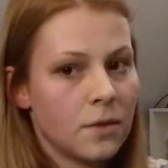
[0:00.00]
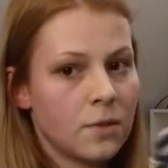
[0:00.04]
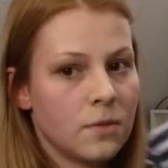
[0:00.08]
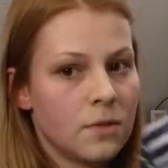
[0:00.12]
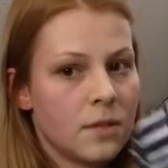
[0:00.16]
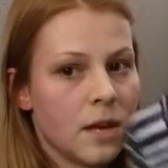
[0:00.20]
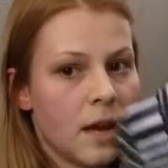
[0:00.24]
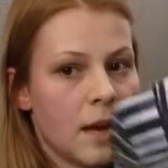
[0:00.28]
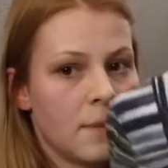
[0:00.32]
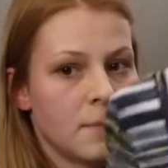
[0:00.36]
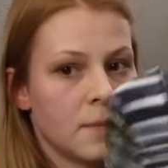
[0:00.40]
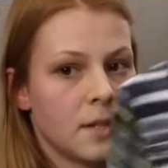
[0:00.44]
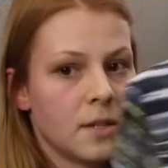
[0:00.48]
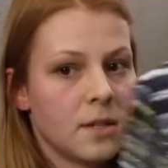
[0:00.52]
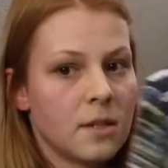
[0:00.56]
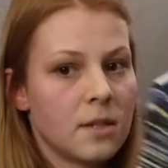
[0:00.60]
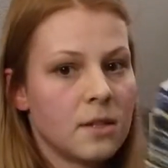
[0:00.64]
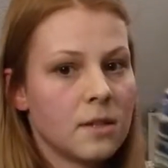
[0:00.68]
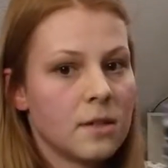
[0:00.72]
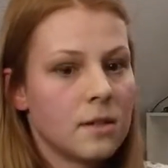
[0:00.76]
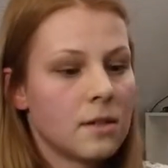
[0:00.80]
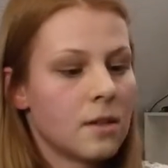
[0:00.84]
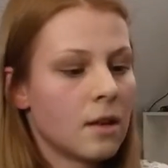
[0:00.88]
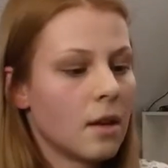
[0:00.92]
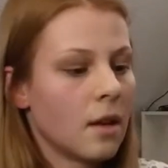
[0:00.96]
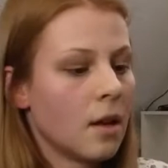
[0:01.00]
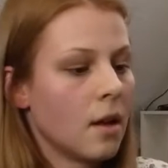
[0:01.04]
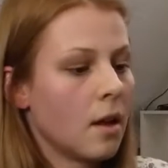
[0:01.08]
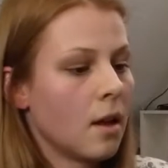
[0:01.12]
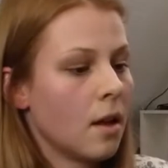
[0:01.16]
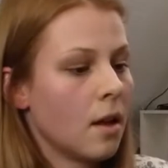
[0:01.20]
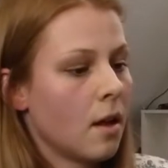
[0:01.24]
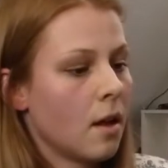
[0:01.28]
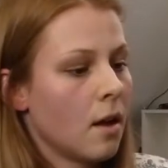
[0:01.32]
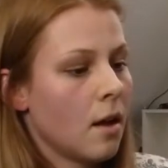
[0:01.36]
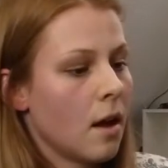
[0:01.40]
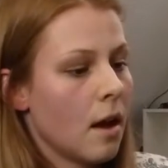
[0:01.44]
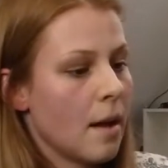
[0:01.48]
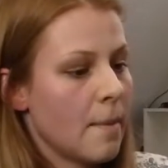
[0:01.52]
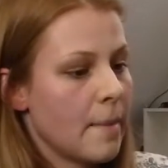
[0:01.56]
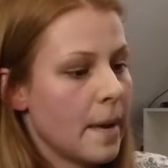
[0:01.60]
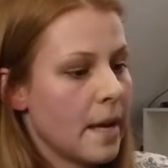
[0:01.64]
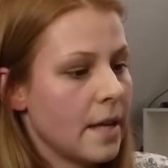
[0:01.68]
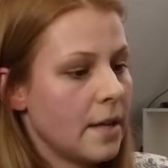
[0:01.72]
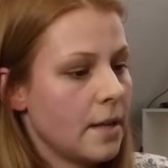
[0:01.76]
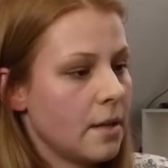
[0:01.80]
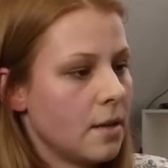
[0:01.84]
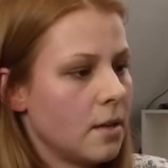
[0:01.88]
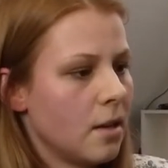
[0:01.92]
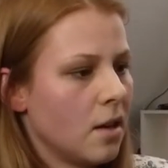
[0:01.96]
times since I made
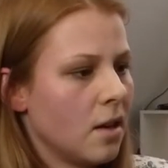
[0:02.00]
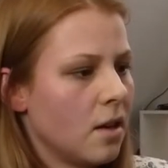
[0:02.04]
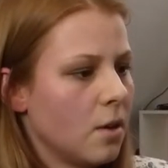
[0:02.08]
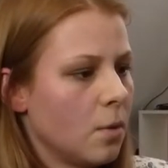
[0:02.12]
it,